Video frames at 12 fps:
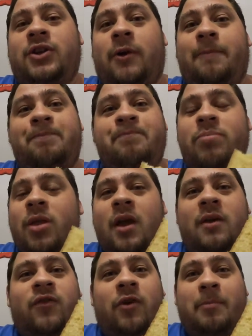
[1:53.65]
So
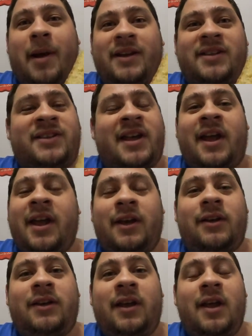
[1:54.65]
for my
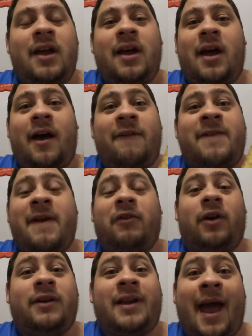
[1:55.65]
second
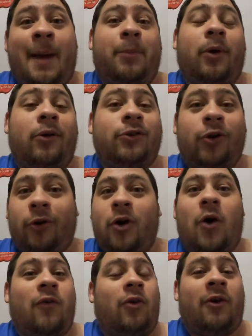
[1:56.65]
favorite apple
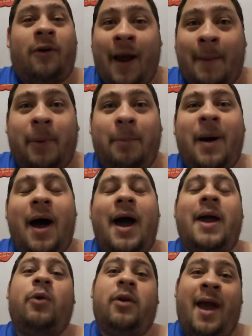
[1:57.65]
turnover or apple
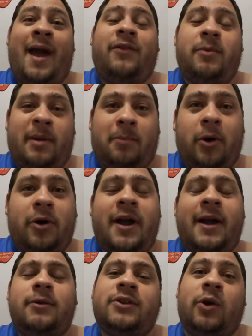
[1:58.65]
pie would have to be Burger
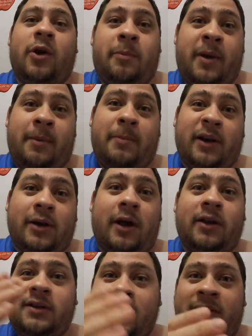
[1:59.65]
King, so it'd be
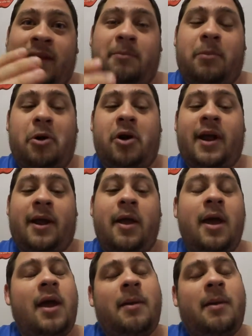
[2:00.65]
McDonald's and then Burger King.